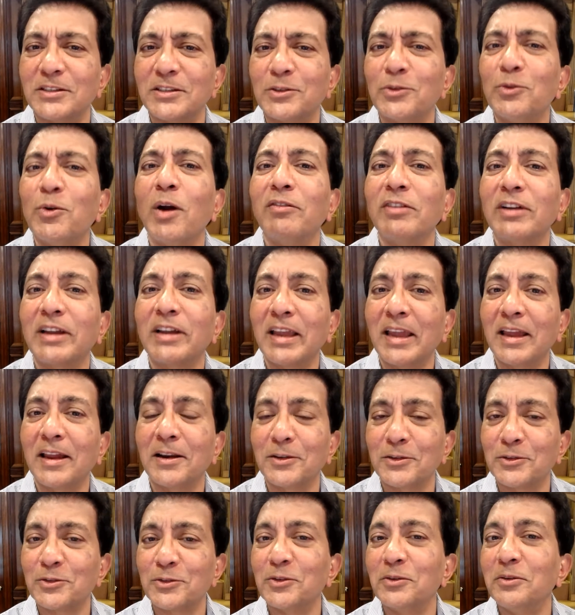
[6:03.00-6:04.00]
whoever
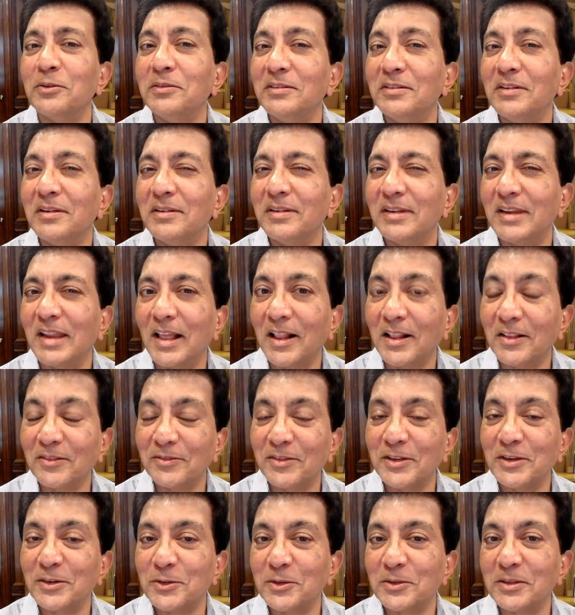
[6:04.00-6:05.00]
cares to delve
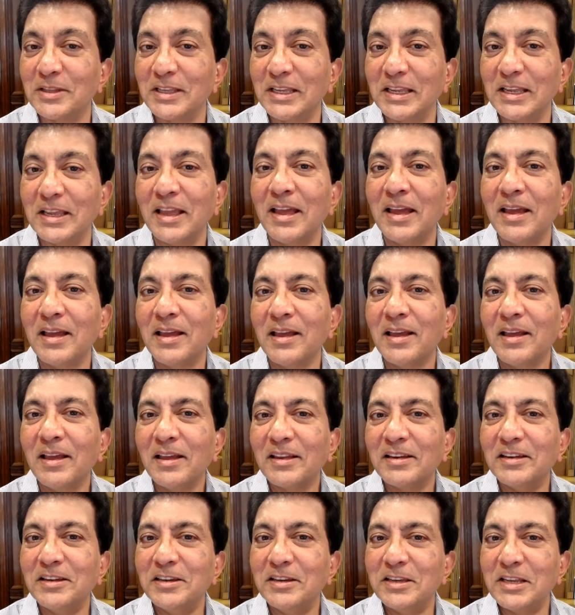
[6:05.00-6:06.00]
into the
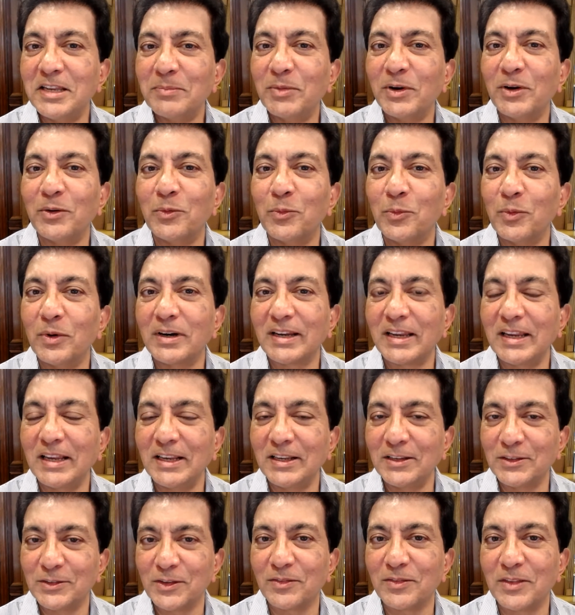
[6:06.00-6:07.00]
deeper
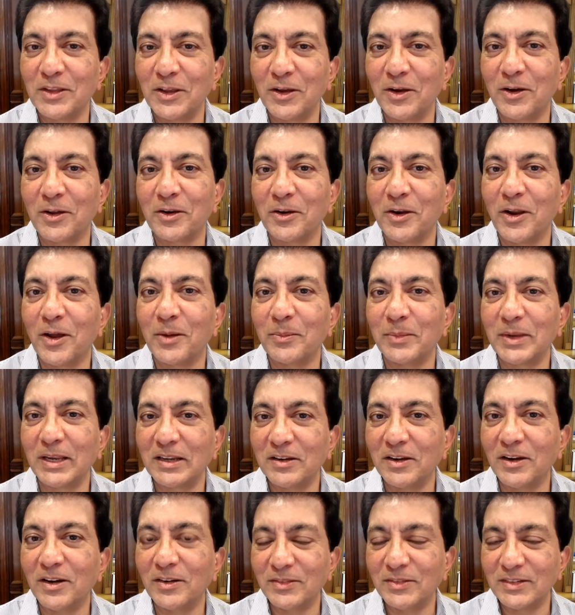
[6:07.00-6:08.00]
workings of the autonomic
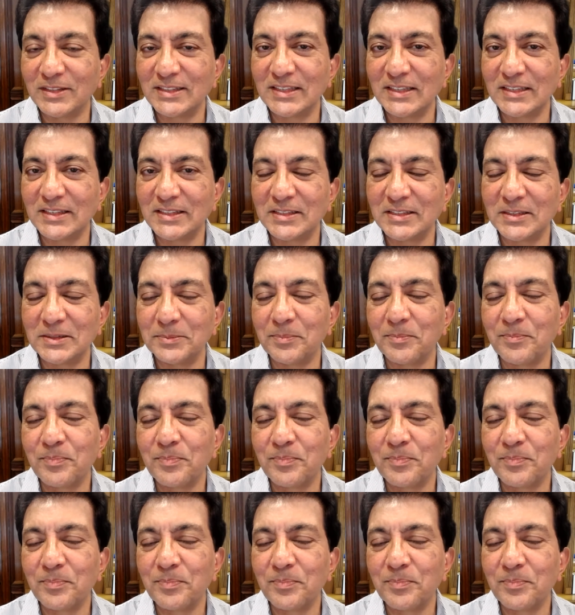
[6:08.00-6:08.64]
nervous system.